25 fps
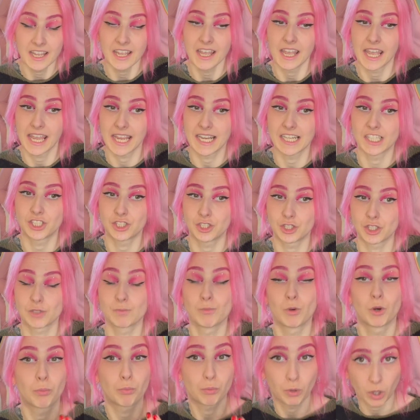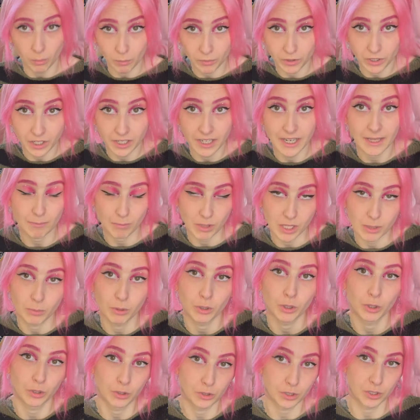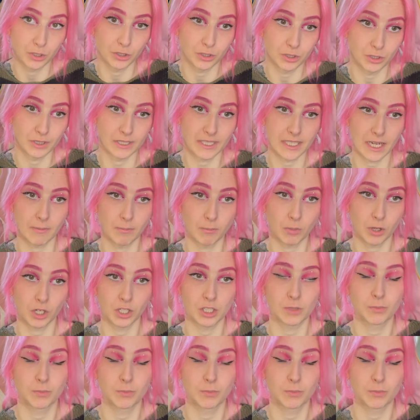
It is just more prominent in people who do use tampons,